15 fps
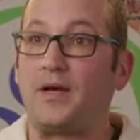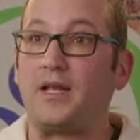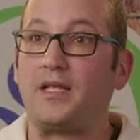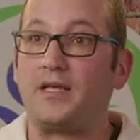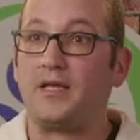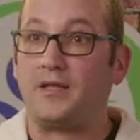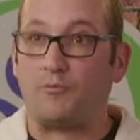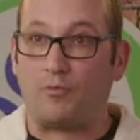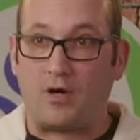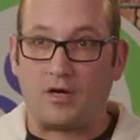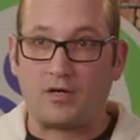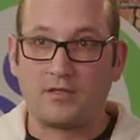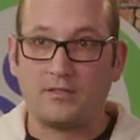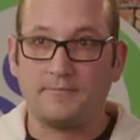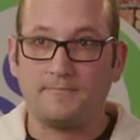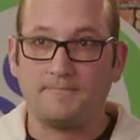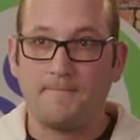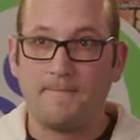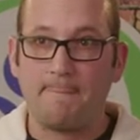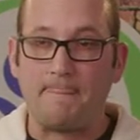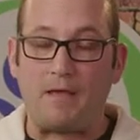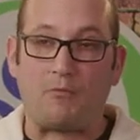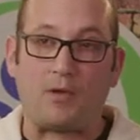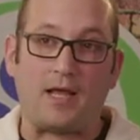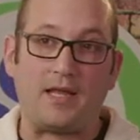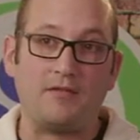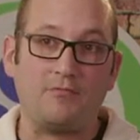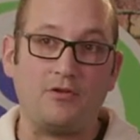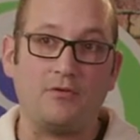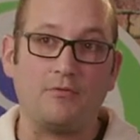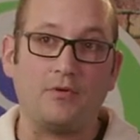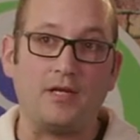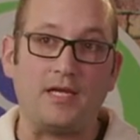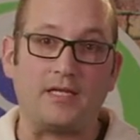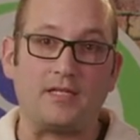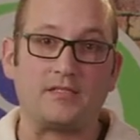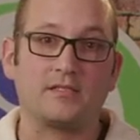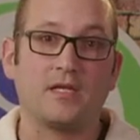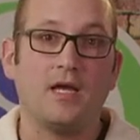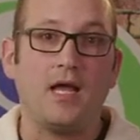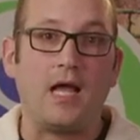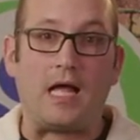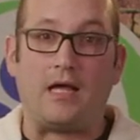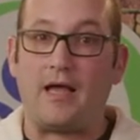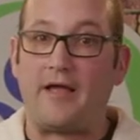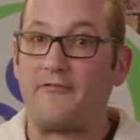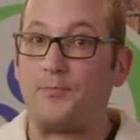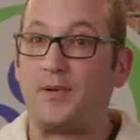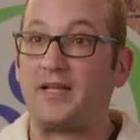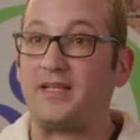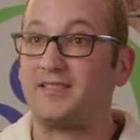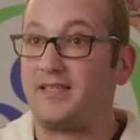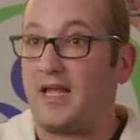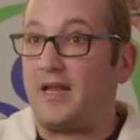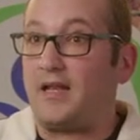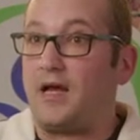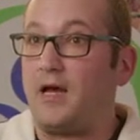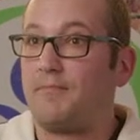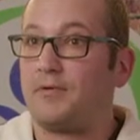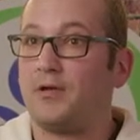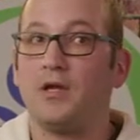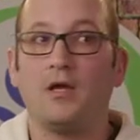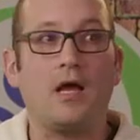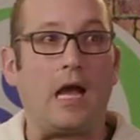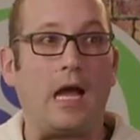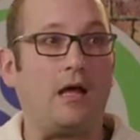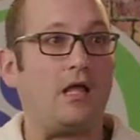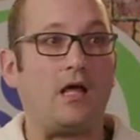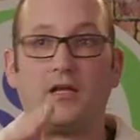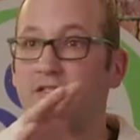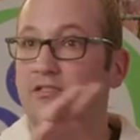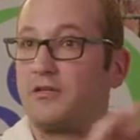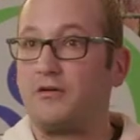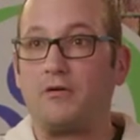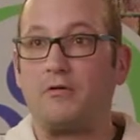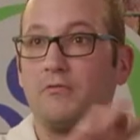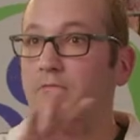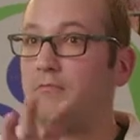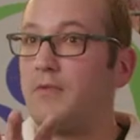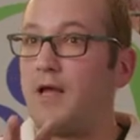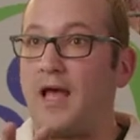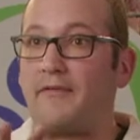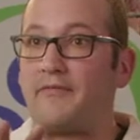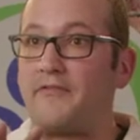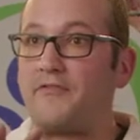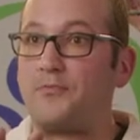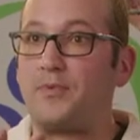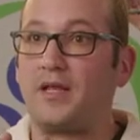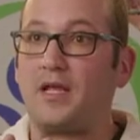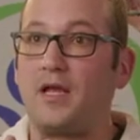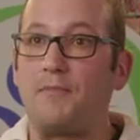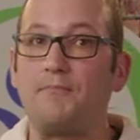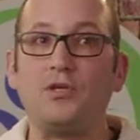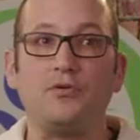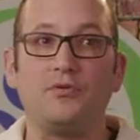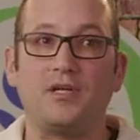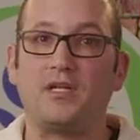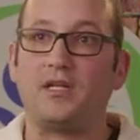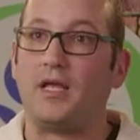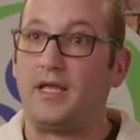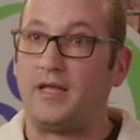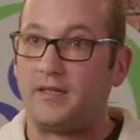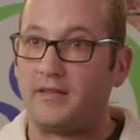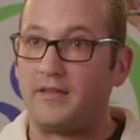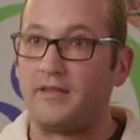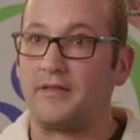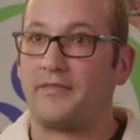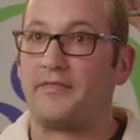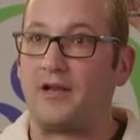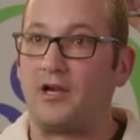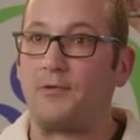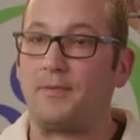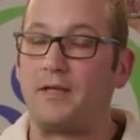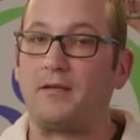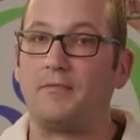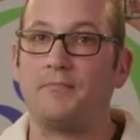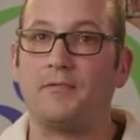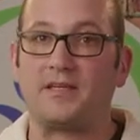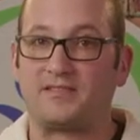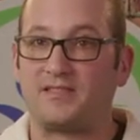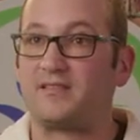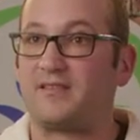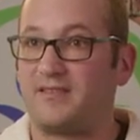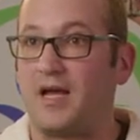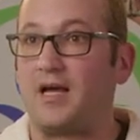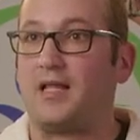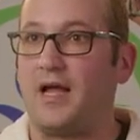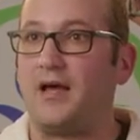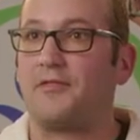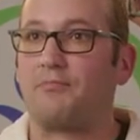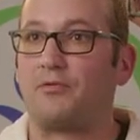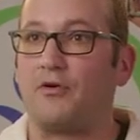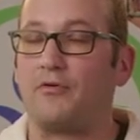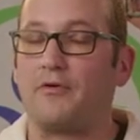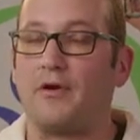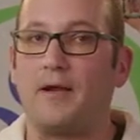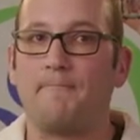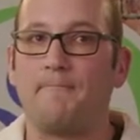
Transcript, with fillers: can walk. And what I do is I'll have everybody stand up. I'll also have everybody unmuted in the therapy because it's a telehealth program.